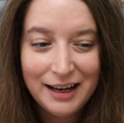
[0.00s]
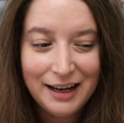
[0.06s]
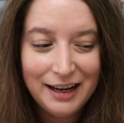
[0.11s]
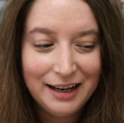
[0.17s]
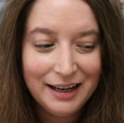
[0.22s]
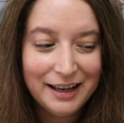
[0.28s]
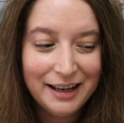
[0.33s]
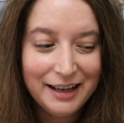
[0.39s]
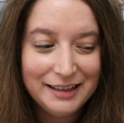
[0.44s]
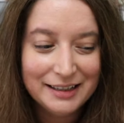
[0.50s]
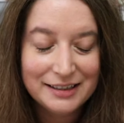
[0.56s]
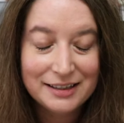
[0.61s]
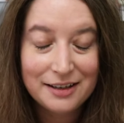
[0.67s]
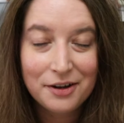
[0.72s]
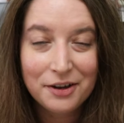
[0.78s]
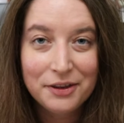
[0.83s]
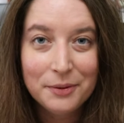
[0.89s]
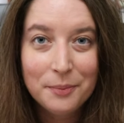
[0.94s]
and it's
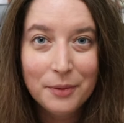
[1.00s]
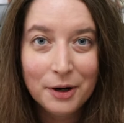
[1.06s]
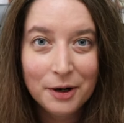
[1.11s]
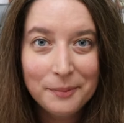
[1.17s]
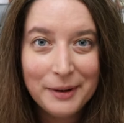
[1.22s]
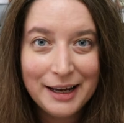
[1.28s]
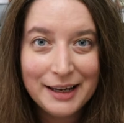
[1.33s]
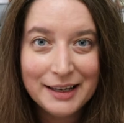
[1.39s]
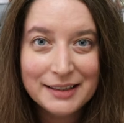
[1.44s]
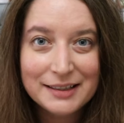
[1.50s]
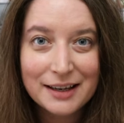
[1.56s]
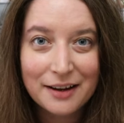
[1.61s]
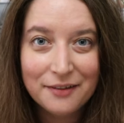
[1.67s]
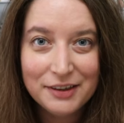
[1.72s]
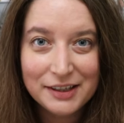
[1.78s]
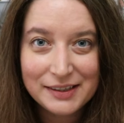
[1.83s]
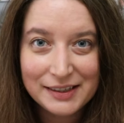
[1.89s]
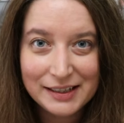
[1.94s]
called The Mermaids of the